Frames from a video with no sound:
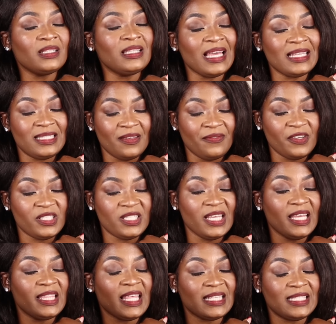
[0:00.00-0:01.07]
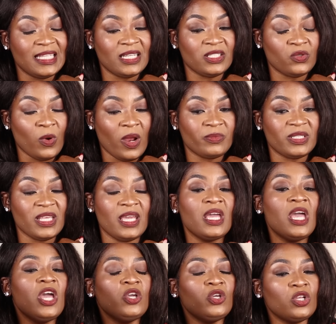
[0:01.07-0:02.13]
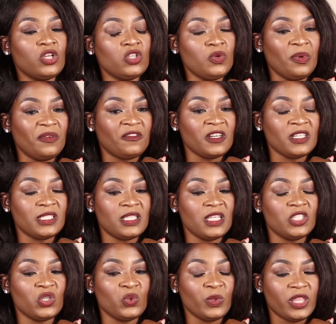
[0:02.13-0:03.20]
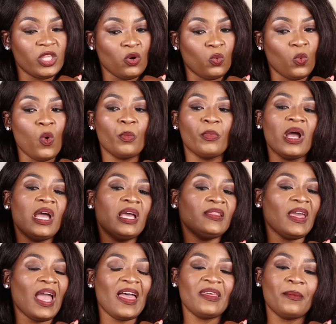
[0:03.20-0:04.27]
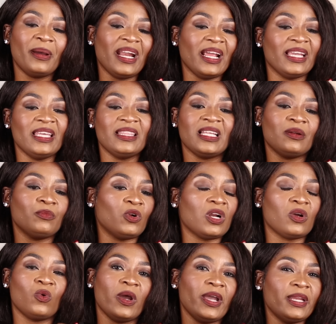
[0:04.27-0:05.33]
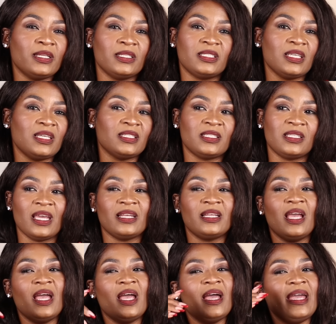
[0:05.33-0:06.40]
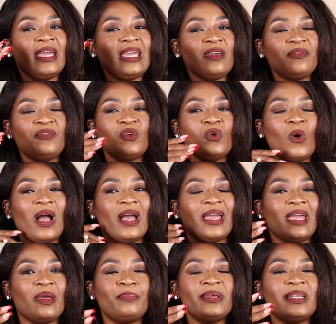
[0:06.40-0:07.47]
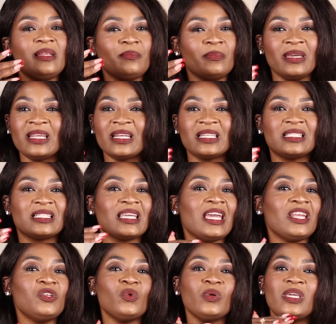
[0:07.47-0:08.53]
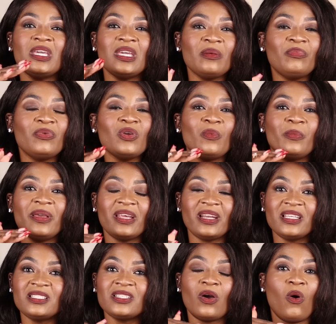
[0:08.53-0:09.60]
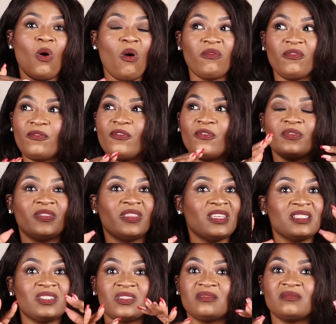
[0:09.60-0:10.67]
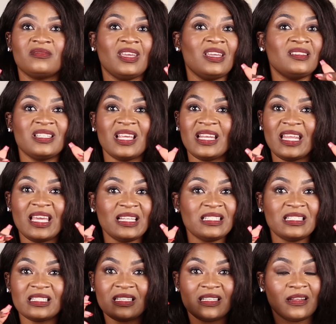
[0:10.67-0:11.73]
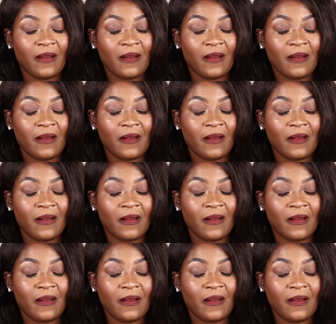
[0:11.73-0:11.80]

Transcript: That's the first thing, and that's the reason why I'm saying you need to be very stingy with your womb. The other part, again, that I'm going to go ahead and say is that if you are happily married, can you keep your marriage off this internet?